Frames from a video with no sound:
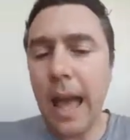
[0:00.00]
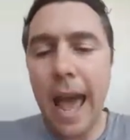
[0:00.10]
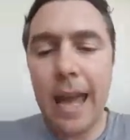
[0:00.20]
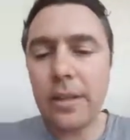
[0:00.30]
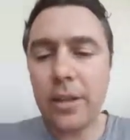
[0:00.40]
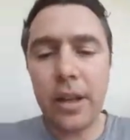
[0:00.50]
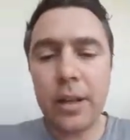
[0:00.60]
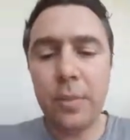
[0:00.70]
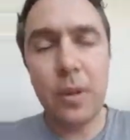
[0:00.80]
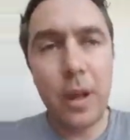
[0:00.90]

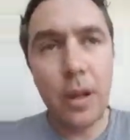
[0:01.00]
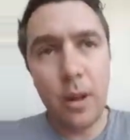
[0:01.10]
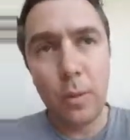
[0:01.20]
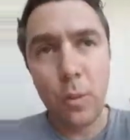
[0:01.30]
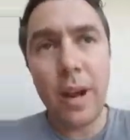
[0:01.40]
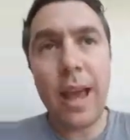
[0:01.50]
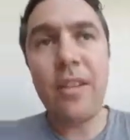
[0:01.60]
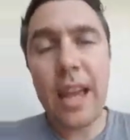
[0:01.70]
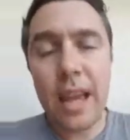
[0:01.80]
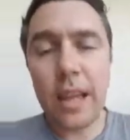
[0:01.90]
enter
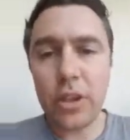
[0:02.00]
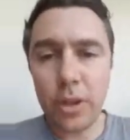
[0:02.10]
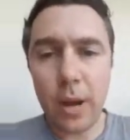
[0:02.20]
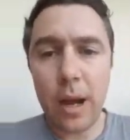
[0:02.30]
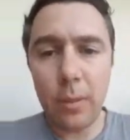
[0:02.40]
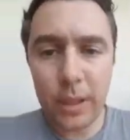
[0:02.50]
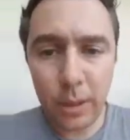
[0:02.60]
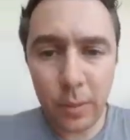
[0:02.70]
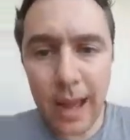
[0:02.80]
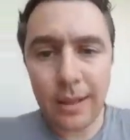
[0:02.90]
whatever age you are when
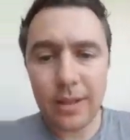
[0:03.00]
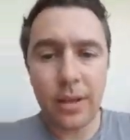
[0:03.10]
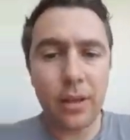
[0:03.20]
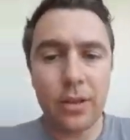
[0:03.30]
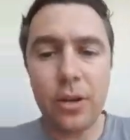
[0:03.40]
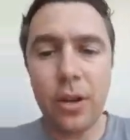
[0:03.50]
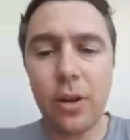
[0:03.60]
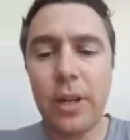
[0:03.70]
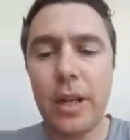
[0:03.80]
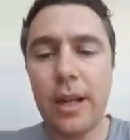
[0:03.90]
you enter your
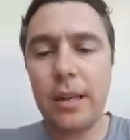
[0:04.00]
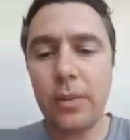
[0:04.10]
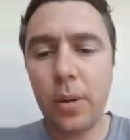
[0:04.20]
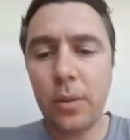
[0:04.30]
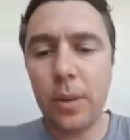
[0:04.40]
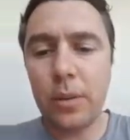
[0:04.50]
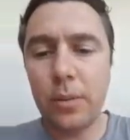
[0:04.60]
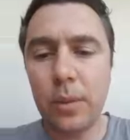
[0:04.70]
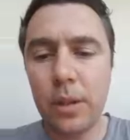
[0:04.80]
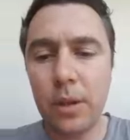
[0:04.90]
story. That's what
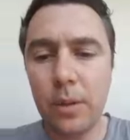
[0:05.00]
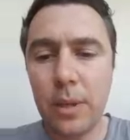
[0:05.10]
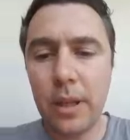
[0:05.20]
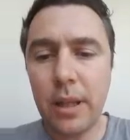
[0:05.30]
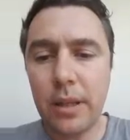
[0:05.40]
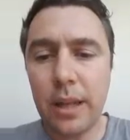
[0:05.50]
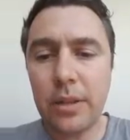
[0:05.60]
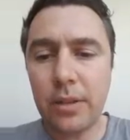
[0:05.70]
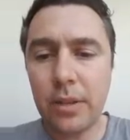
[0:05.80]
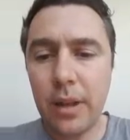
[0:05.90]
we'll go with.
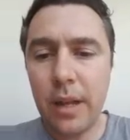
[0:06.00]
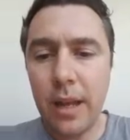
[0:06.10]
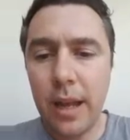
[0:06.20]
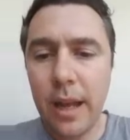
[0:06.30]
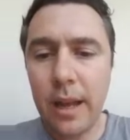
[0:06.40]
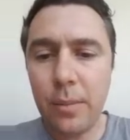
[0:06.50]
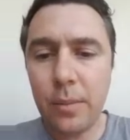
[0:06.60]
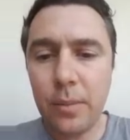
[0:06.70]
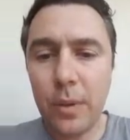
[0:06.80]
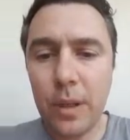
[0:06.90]
Yes.
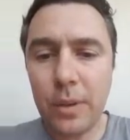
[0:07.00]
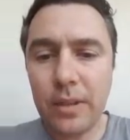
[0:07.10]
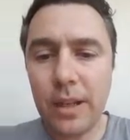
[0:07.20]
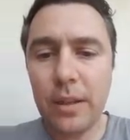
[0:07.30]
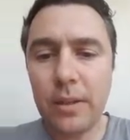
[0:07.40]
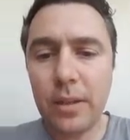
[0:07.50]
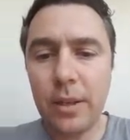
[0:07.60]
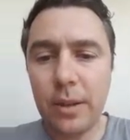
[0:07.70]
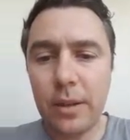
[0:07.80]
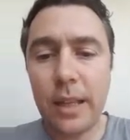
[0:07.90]
Will we send it to
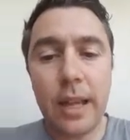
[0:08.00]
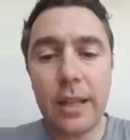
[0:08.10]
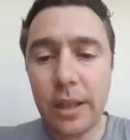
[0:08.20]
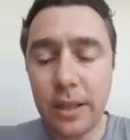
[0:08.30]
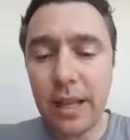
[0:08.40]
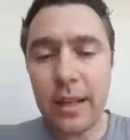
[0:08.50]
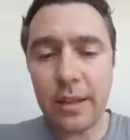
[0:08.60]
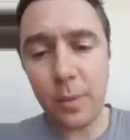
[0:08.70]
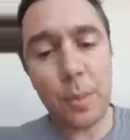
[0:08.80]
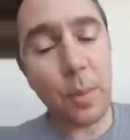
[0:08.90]
you? Yeah, you can send it
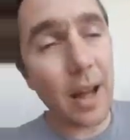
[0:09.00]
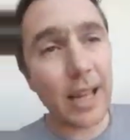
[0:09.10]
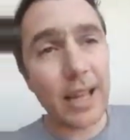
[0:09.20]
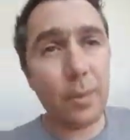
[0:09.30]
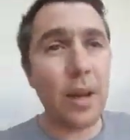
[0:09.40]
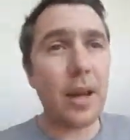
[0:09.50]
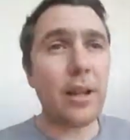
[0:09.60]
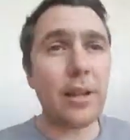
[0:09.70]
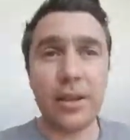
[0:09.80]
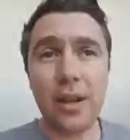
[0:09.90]
to me by
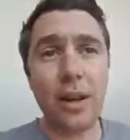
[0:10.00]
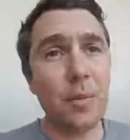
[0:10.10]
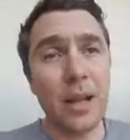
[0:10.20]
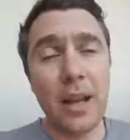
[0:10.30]
email. So